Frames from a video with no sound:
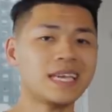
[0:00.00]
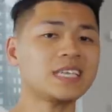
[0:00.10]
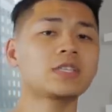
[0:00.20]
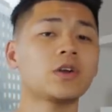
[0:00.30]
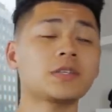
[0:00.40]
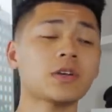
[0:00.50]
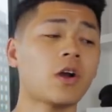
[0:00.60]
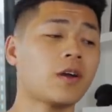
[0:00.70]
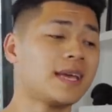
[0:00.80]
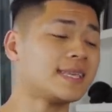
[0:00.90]
These shirts
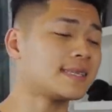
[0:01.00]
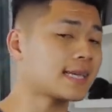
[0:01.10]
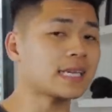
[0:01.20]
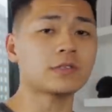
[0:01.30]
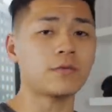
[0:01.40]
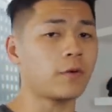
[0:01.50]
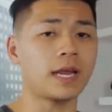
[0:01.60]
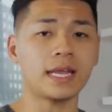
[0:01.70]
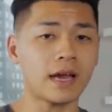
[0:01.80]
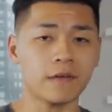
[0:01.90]
are essential for
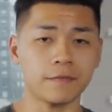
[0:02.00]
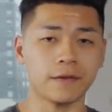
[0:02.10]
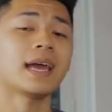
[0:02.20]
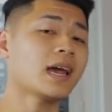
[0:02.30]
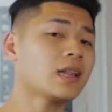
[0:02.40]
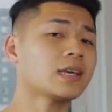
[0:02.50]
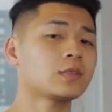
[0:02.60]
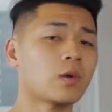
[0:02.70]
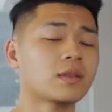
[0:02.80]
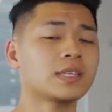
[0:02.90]
any outfit, and I like
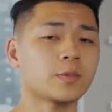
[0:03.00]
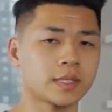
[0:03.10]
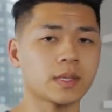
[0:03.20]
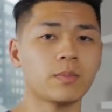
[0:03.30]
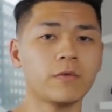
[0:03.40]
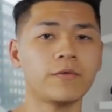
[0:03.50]
to rock these with simple